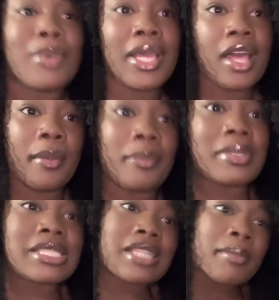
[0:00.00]
Wake up.
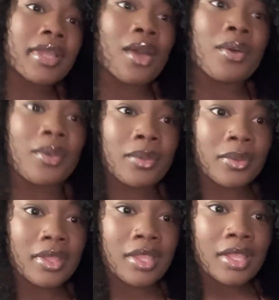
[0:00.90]
It's time to go.
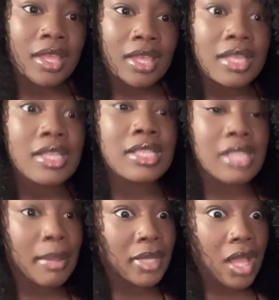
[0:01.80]
It's
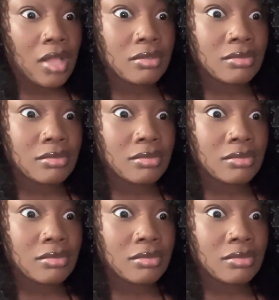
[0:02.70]
time to go.